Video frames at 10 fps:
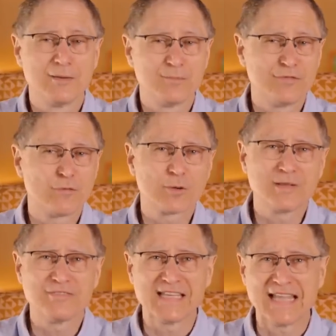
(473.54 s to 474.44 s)
before
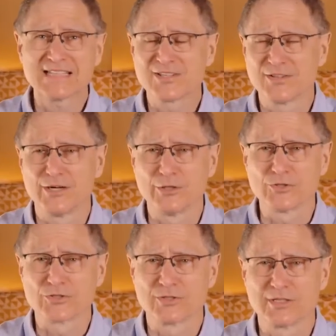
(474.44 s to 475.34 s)
we even get to
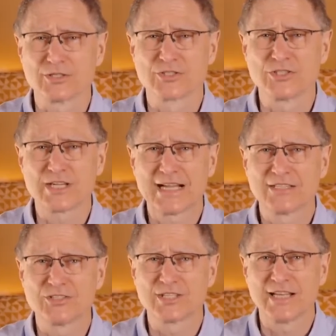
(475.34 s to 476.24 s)
those, there's the
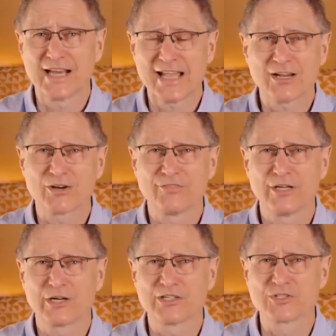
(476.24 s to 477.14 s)
challenge that
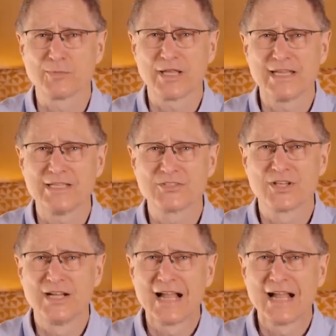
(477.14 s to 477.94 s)
AR/VR displays